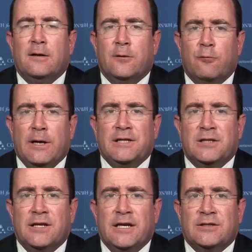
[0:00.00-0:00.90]
The
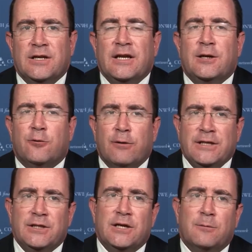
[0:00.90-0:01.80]
reason is an
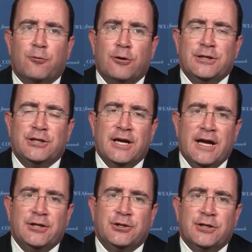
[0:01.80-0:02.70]
increasing
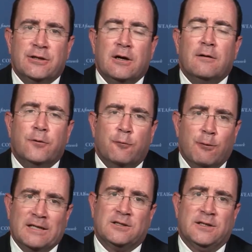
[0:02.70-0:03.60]
appreciation of the
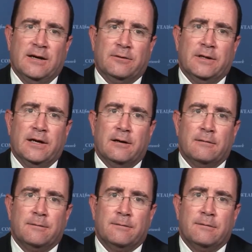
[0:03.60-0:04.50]
risks out there.
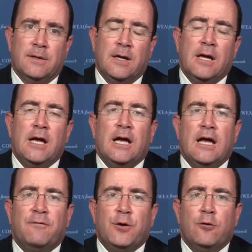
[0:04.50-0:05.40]

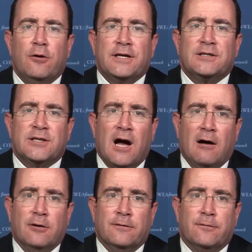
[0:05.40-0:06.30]
If you look at
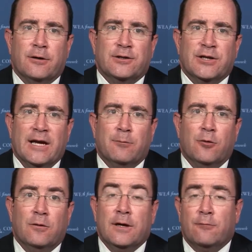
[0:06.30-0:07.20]
Scotland, for
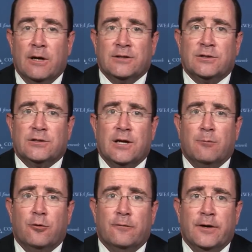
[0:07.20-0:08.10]
example, it raises a
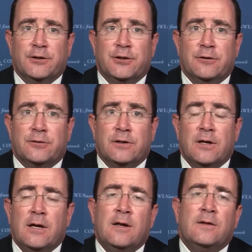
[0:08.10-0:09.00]
number of issues.
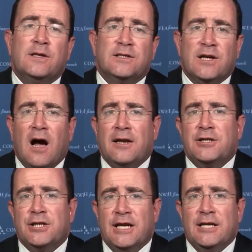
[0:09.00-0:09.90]
The
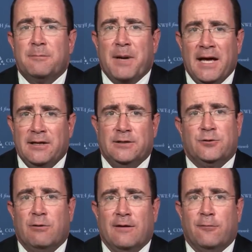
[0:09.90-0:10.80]
Scottish
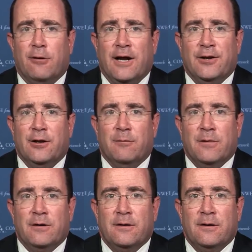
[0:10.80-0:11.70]
independence referendum